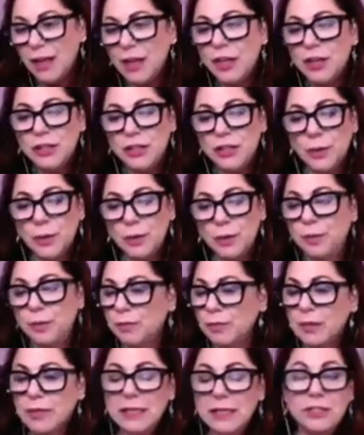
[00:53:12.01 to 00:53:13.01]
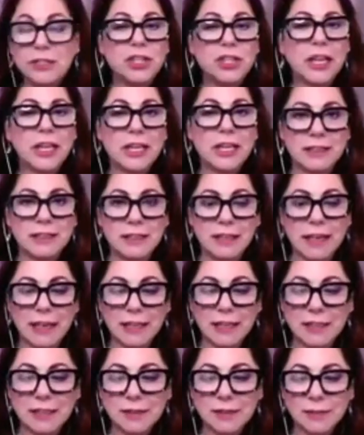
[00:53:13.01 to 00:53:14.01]
So please check into
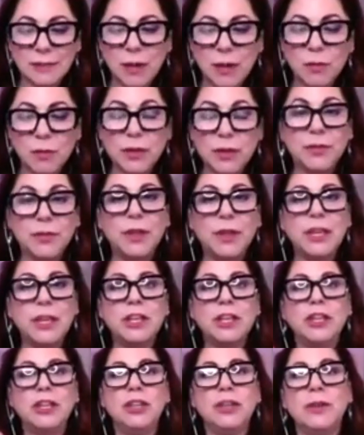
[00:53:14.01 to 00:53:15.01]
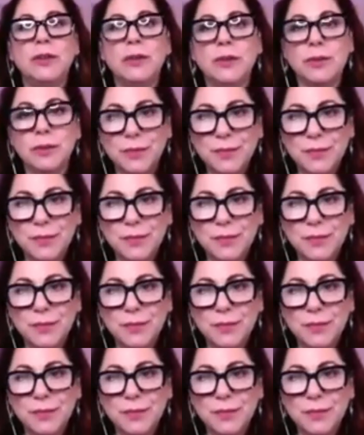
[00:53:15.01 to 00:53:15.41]
that. I want to thank you